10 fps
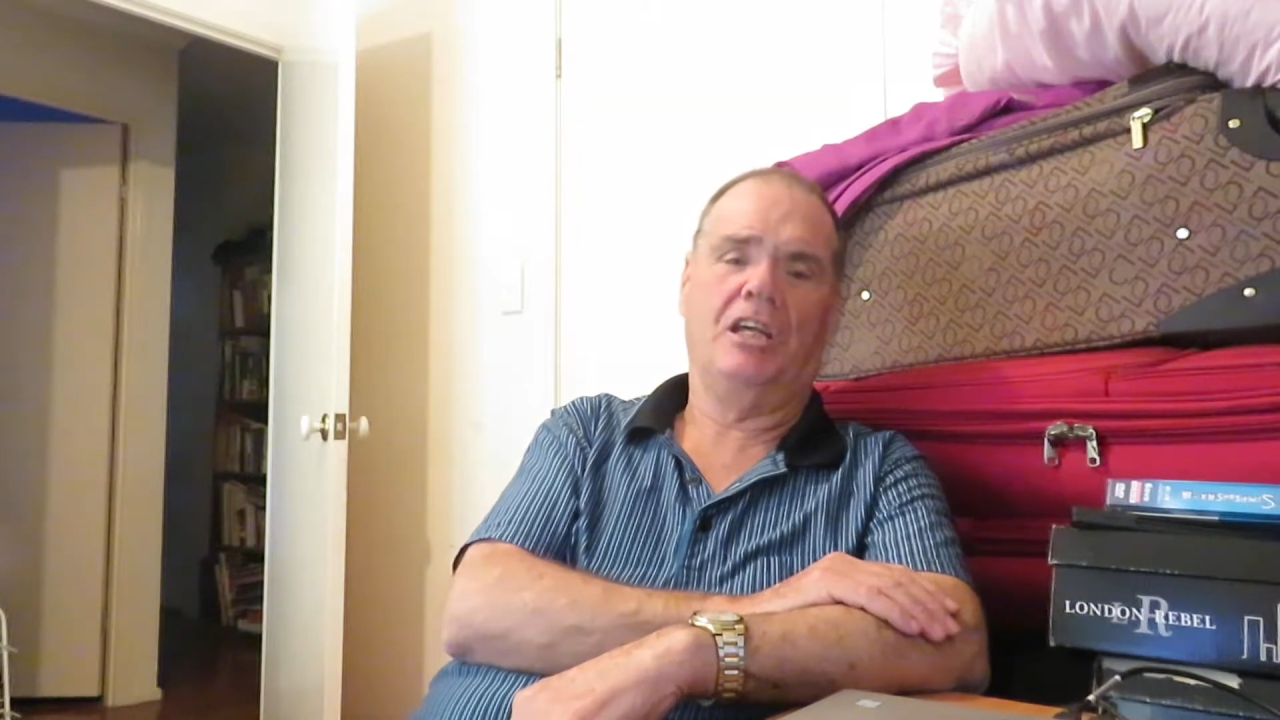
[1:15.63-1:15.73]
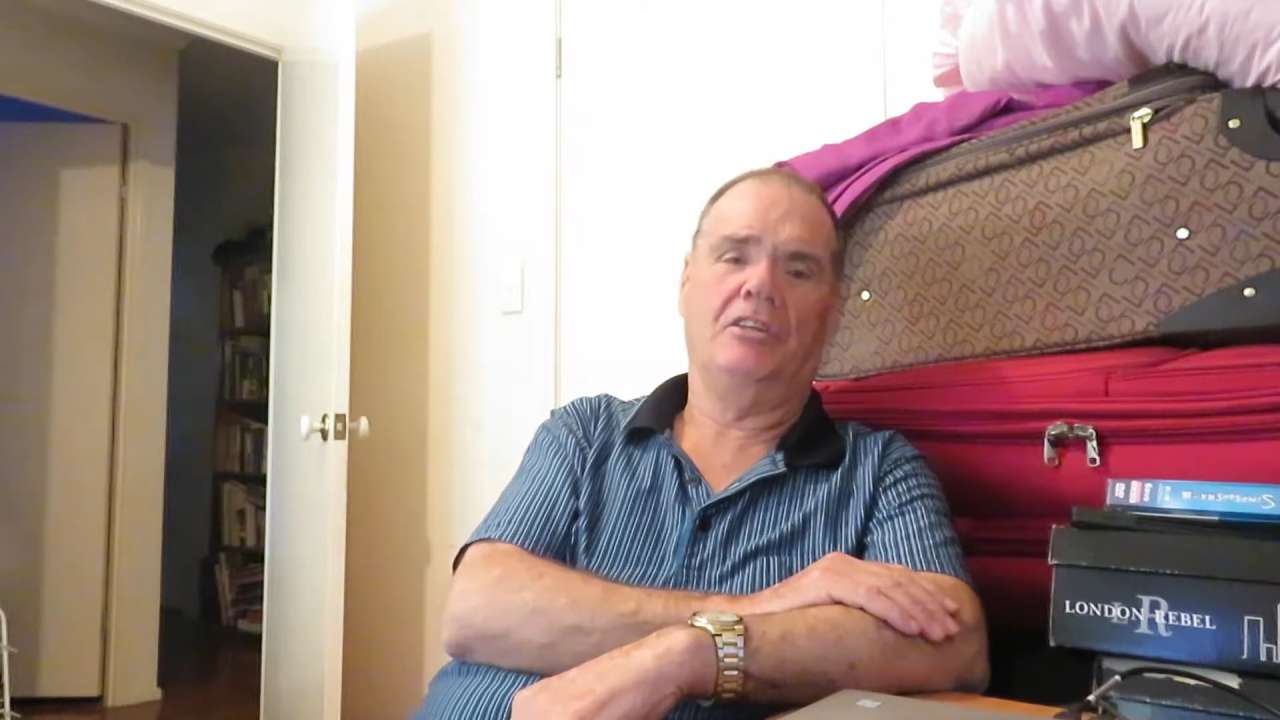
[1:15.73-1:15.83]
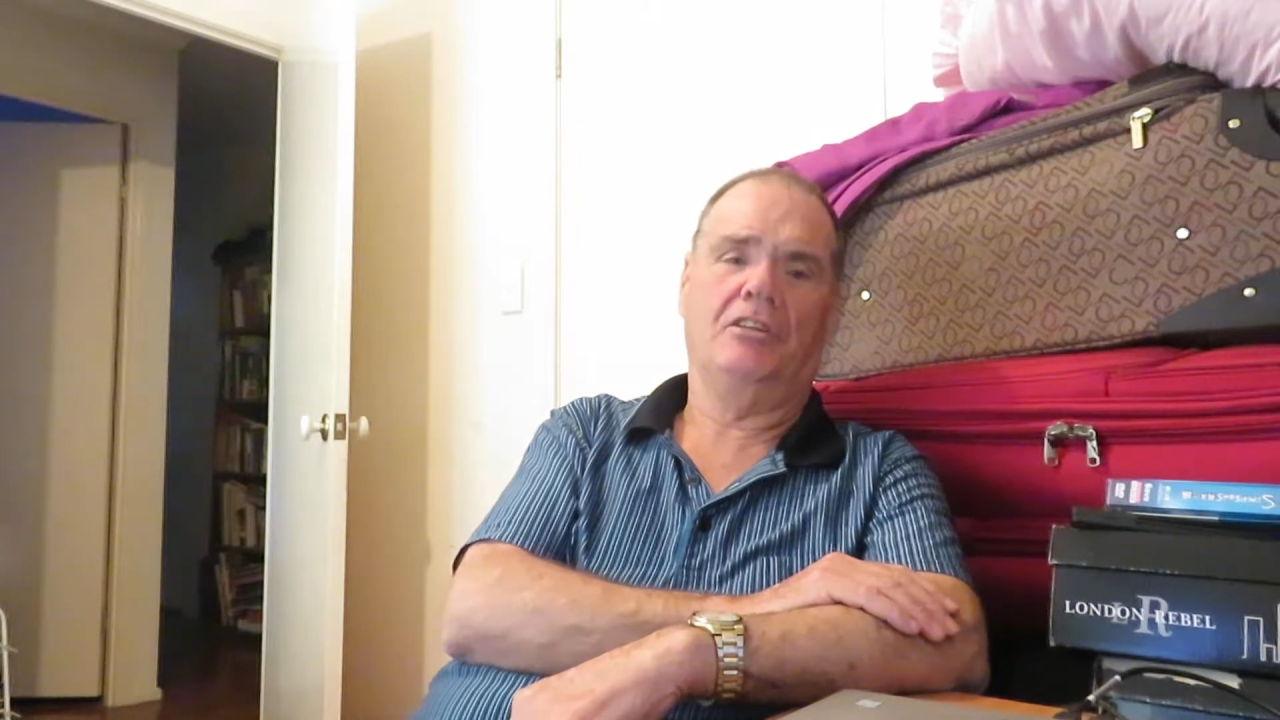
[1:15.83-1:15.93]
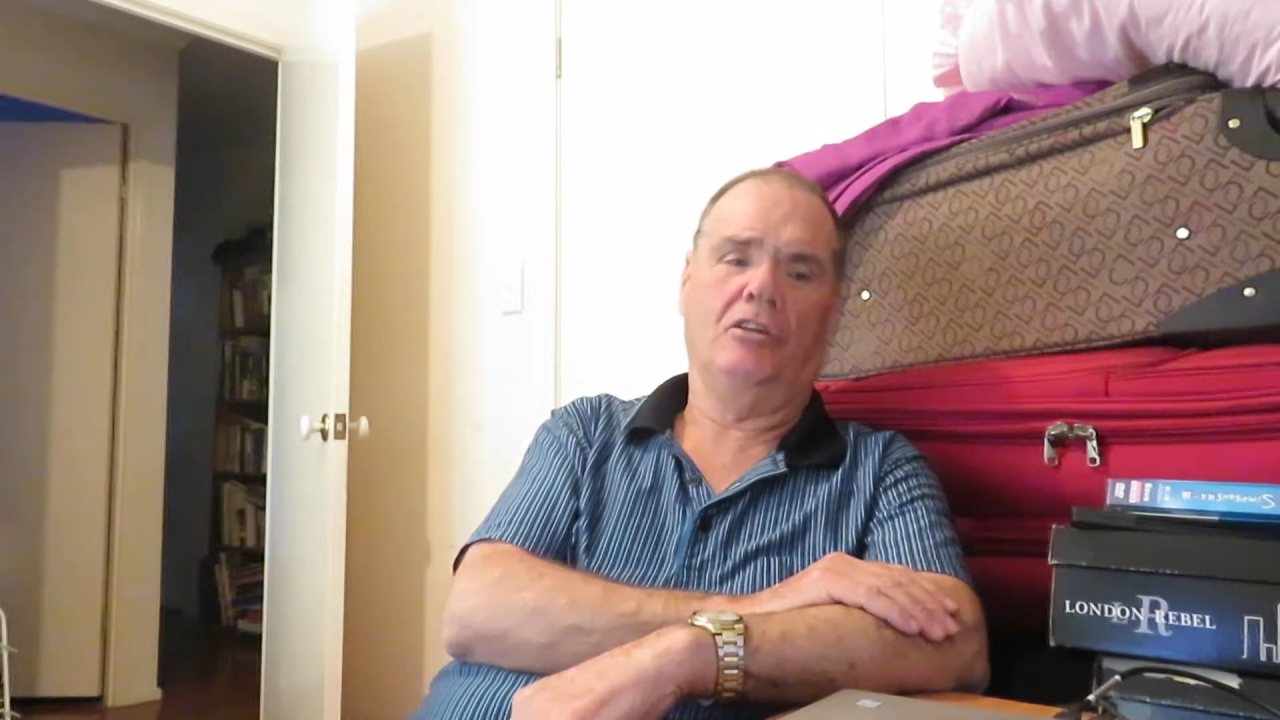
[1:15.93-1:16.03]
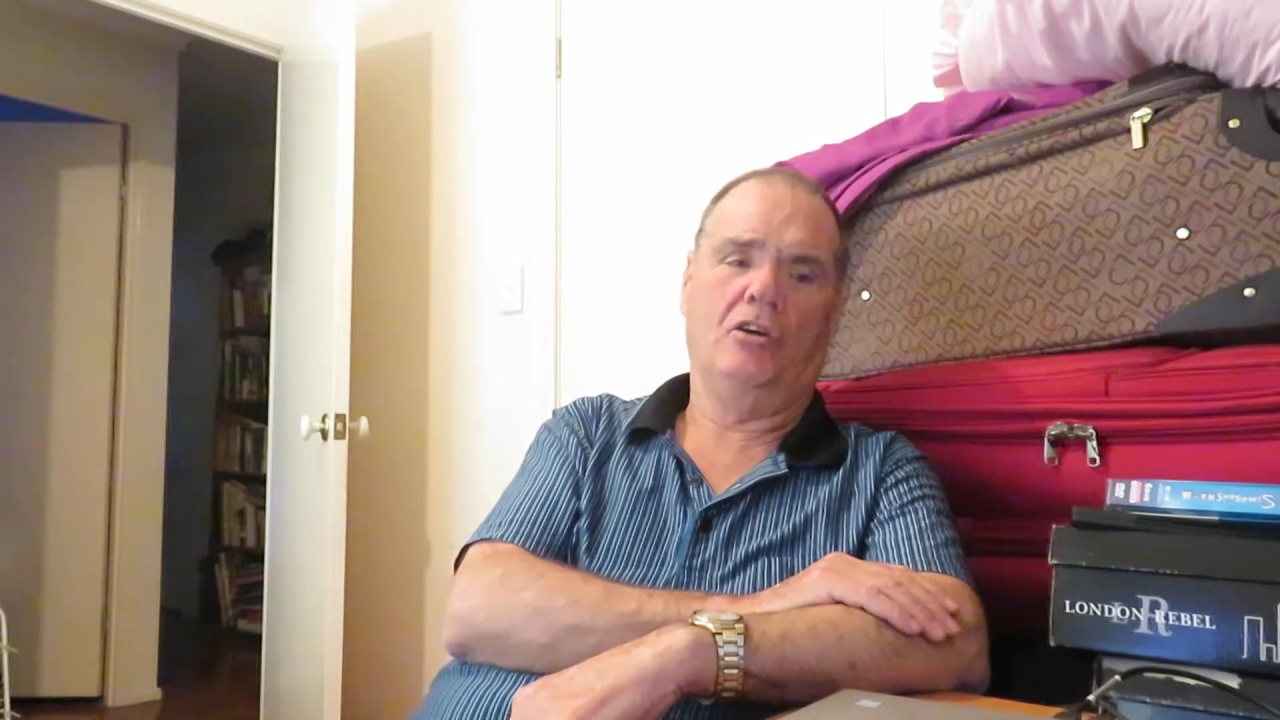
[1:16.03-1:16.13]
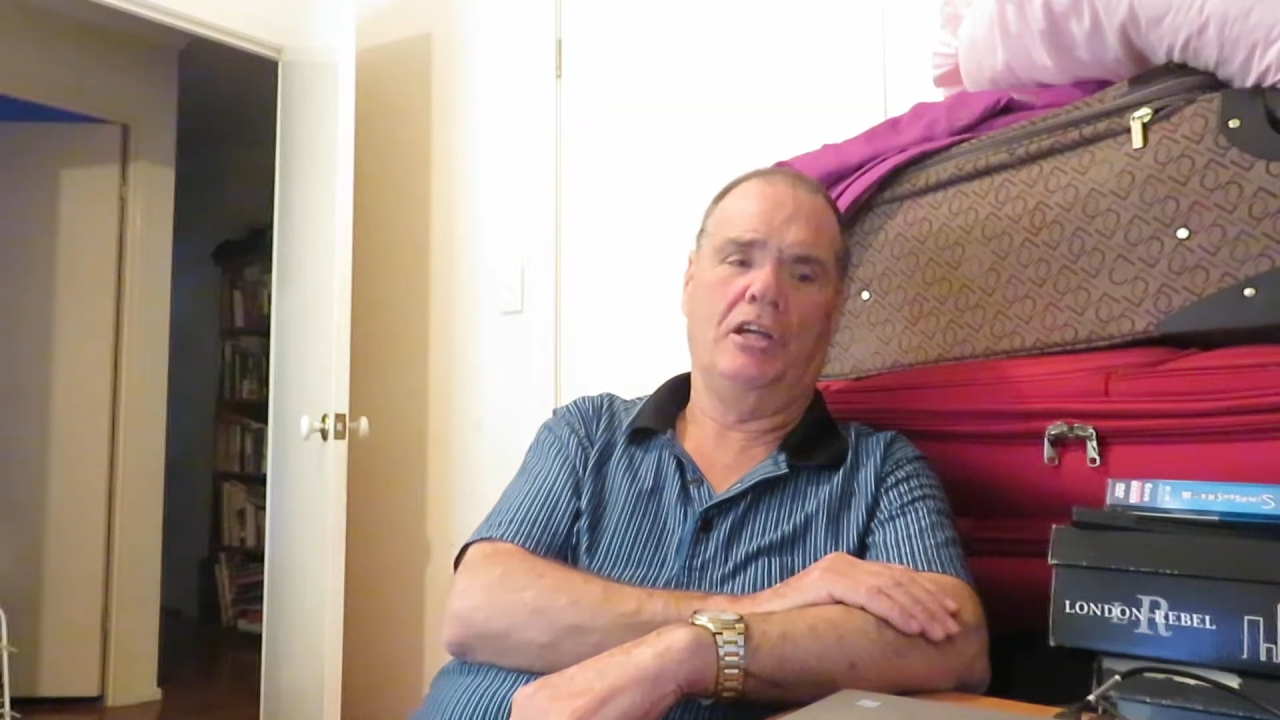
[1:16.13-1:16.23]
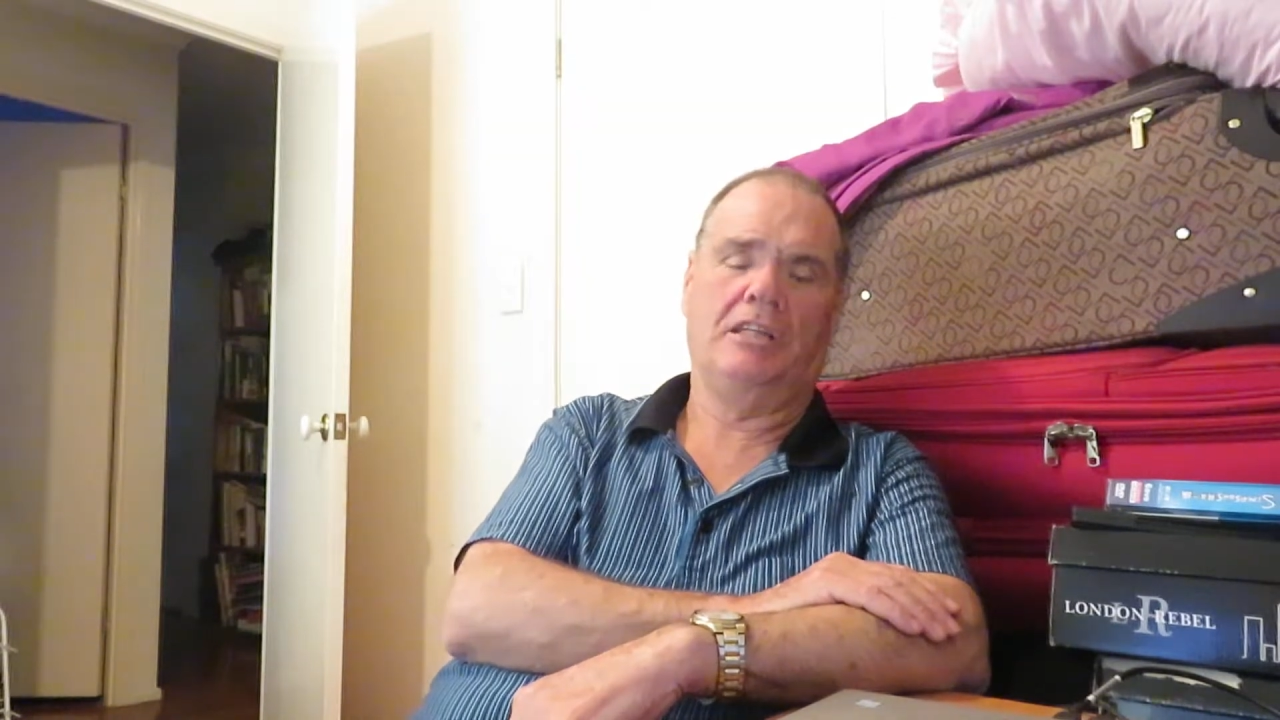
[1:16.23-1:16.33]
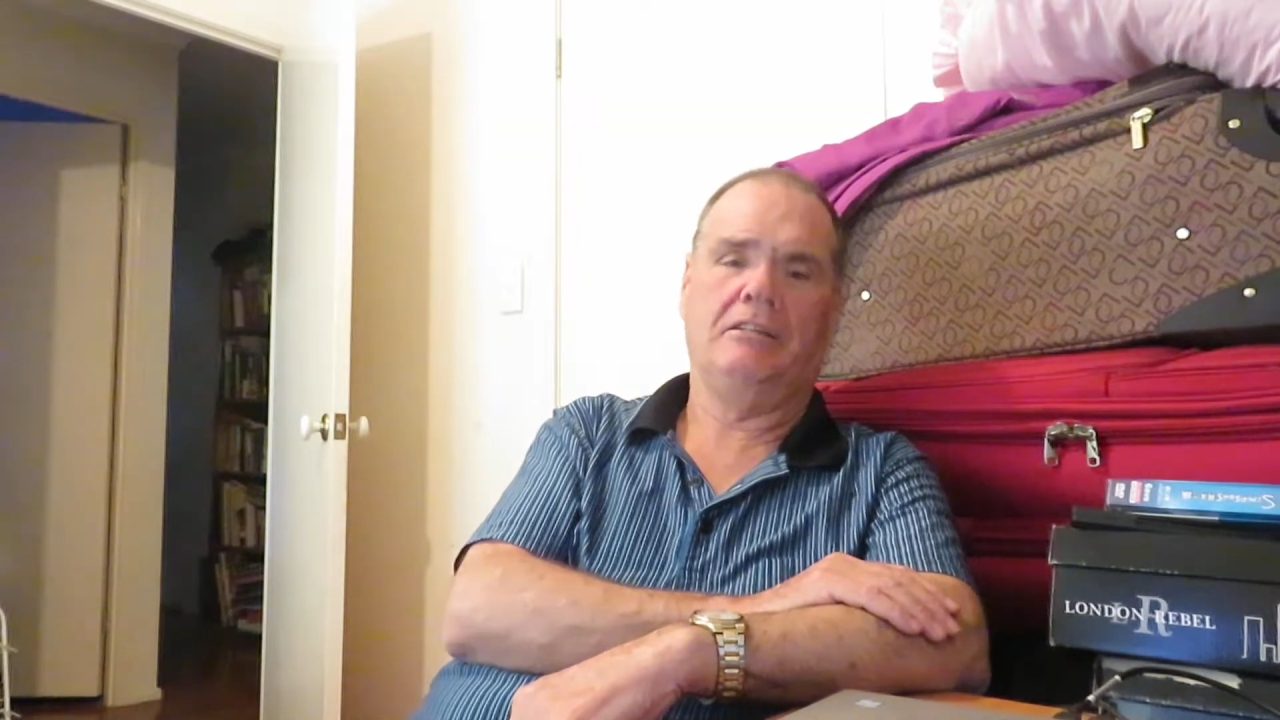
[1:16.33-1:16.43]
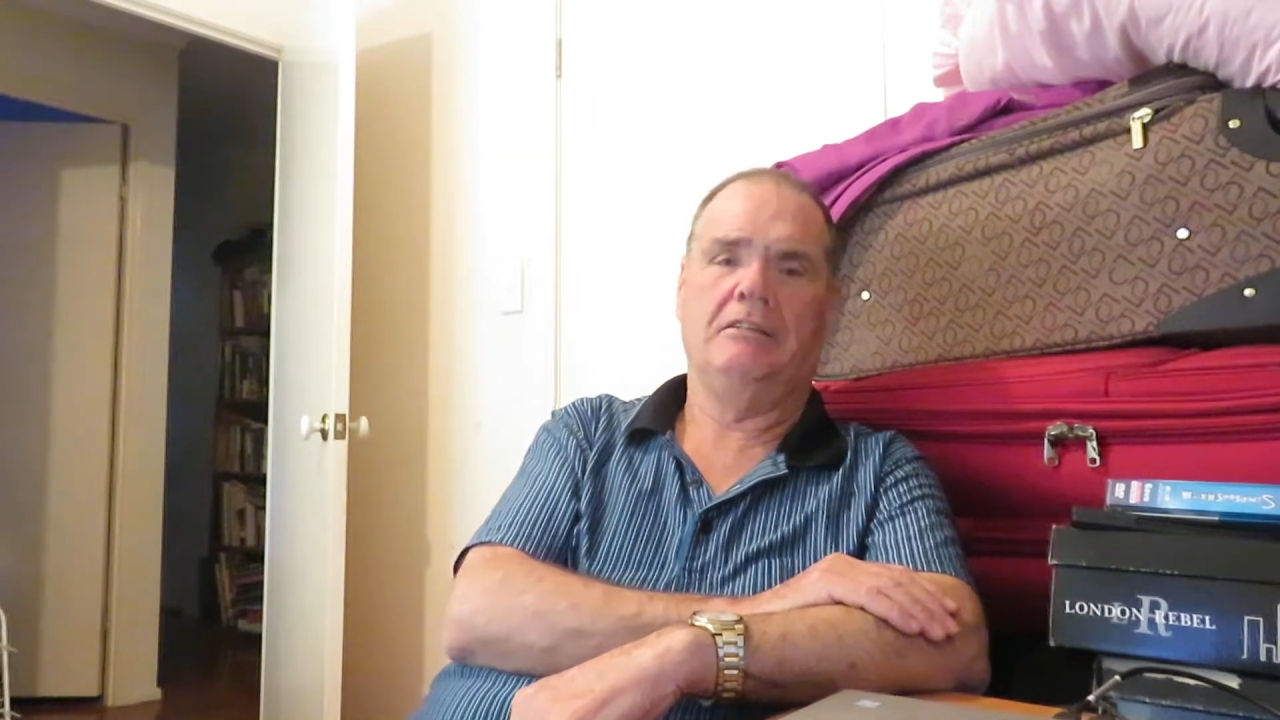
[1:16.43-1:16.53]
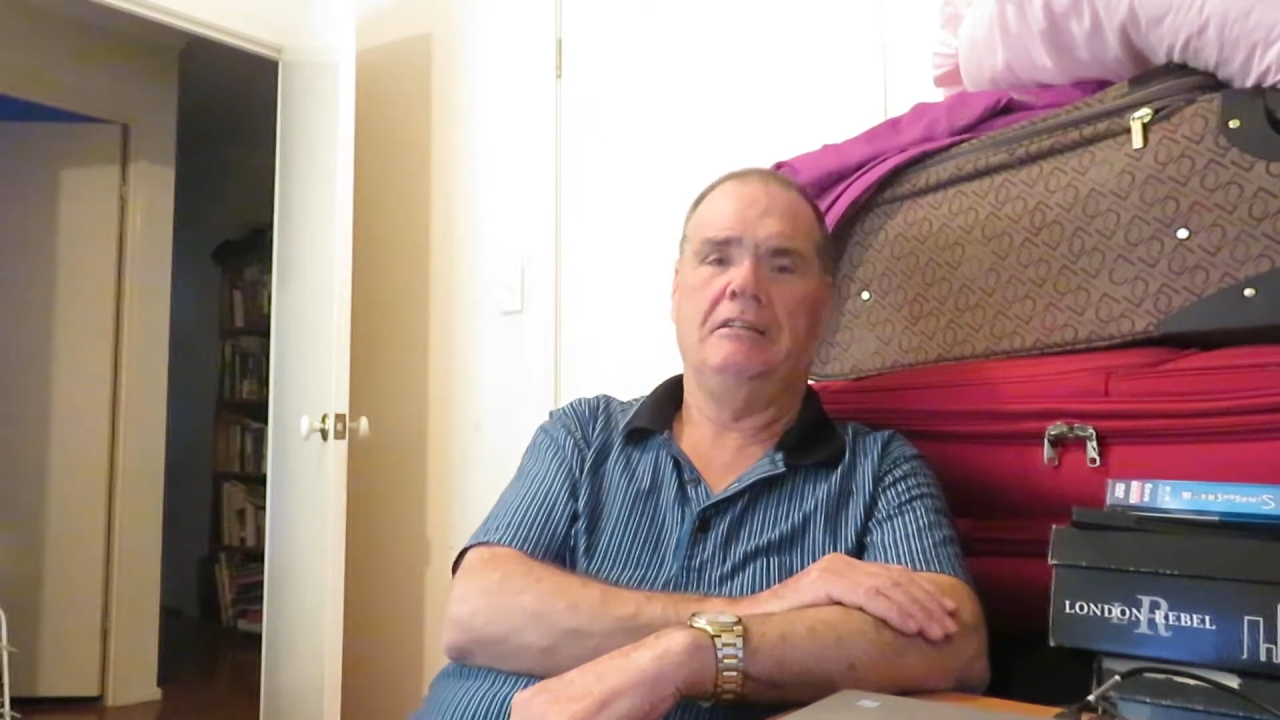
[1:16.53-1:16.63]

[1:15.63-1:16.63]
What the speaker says: and the like,